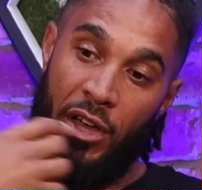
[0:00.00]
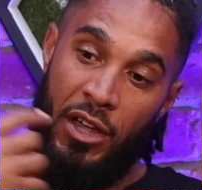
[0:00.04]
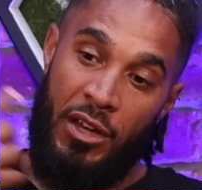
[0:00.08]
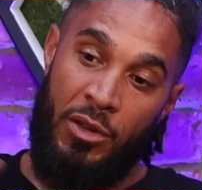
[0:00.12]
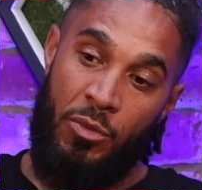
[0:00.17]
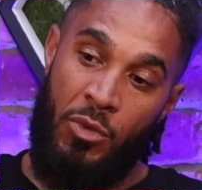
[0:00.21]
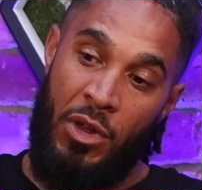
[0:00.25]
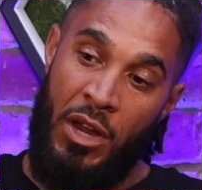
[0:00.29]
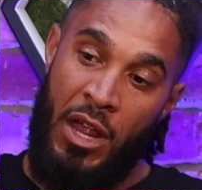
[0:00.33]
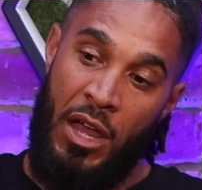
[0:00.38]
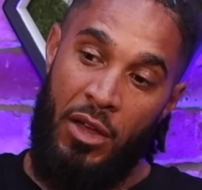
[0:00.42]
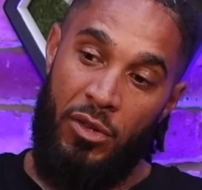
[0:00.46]
right, have you got
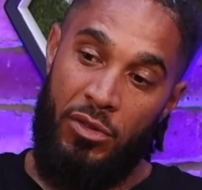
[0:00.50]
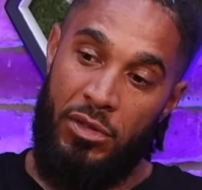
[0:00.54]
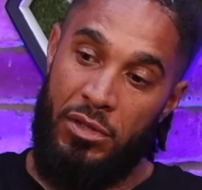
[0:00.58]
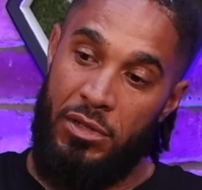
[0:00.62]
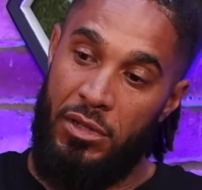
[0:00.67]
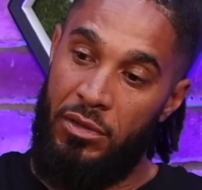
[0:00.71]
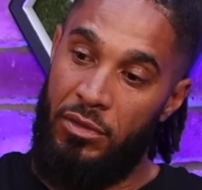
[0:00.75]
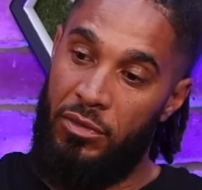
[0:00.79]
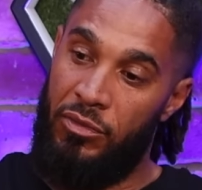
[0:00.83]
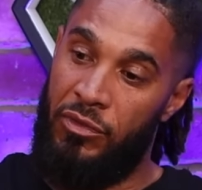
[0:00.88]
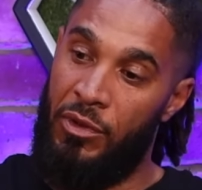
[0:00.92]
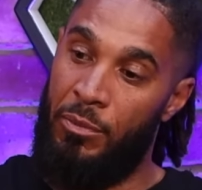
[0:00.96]
anyone
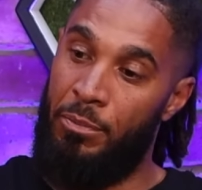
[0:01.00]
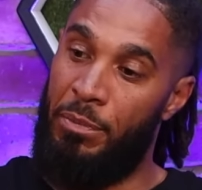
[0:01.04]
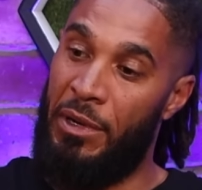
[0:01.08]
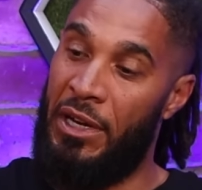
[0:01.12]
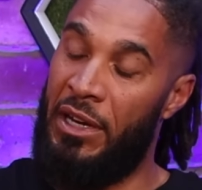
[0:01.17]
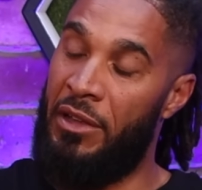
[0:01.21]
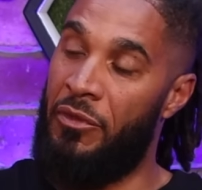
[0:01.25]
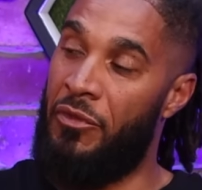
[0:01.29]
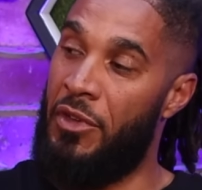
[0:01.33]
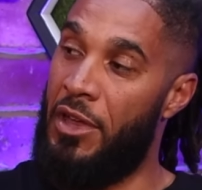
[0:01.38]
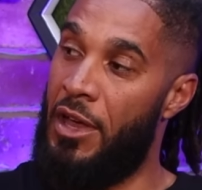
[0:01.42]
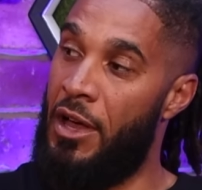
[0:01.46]
else from
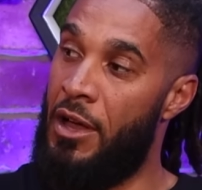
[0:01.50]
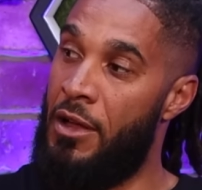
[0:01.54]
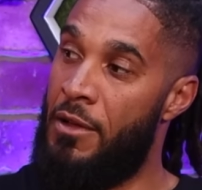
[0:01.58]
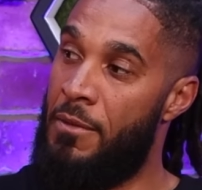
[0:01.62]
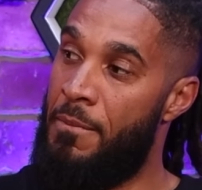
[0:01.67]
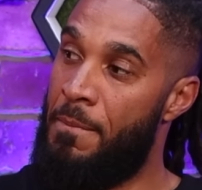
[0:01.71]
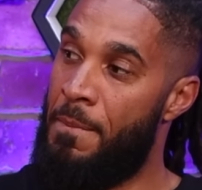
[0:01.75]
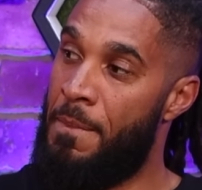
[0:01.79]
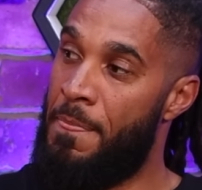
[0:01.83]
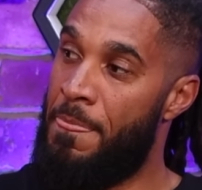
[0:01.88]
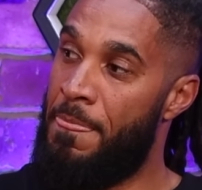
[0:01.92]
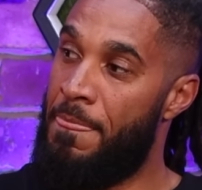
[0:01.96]
Bolivia?
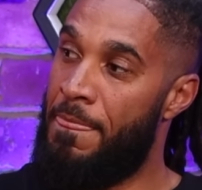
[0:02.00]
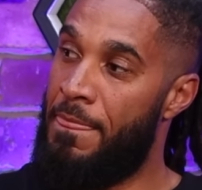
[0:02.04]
